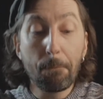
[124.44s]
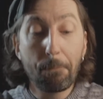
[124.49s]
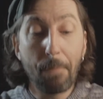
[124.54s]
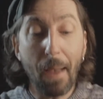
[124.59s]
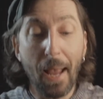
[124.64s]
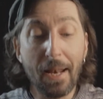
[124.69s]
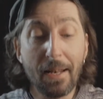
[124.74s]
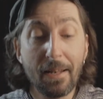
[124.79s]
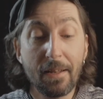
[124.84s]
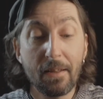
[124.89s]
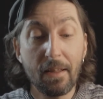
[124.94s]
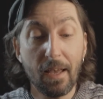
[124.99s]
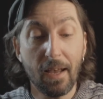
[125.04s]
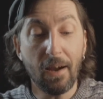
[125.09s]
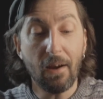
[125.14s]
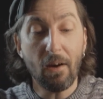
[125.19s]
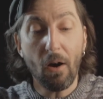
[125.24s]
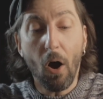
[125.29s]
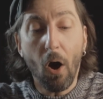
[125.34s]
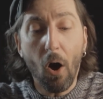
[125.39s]
"Been
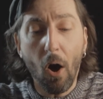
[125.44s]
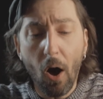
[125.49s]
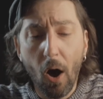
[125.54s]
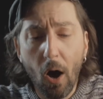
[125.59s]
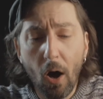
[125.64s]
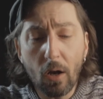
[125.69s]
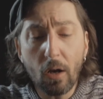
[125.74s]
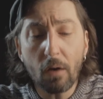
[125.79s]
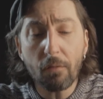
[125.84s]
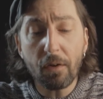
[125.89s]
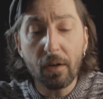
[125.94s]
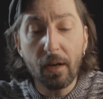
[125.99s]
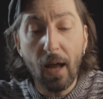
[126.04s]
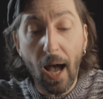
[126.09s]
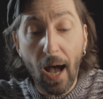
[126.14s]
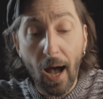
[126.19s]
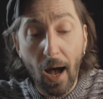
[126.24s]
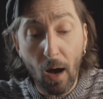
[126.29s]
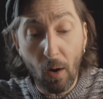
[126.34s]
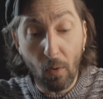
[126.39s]
there all of an
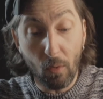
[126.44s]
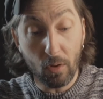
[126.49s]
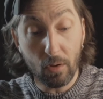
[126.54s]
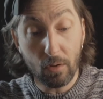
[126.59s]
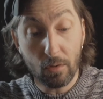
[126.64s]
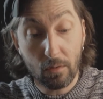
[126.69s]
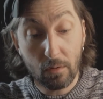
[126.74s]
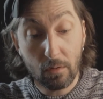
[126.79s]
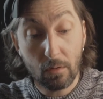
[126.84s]
hour."